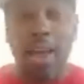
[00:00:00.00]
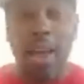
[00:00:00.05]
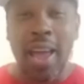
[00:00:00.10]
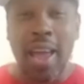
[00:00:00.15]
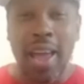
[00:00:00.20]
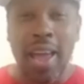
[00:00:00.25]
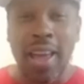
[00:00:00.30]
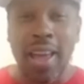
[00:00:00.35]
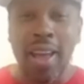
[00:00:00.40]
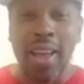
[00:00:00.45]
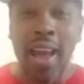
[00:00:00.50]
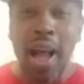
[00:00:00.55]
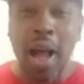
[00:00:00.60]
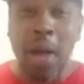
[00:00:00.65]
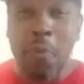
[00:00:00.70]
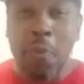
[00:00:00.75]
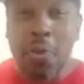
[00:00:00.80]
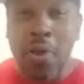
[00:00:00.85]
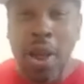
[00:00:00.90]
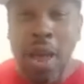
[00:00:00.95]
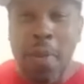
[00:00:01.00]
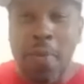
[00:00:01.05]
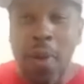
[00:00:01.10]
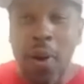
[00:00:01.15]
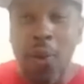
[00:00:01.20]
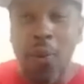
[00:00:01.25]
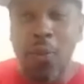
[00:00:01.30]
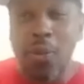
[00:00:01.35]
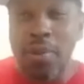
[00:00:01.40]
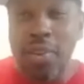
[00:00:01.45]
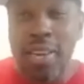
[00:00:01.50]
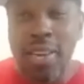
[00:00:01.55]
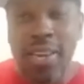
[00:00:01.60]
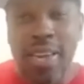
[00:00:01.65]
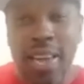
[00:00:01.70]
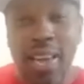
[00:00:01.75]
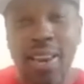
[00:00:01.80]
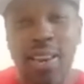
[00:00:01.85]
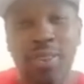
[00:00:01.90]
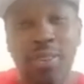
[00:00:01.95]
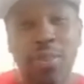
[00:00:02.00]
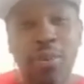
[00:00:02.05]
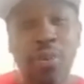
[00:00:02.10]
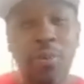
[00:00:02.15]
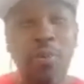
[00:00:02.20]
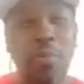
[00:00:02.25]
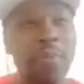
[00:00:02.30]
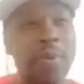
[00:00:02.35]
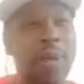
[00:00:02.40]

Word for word: to have. I put have had my OG Giggity Juice,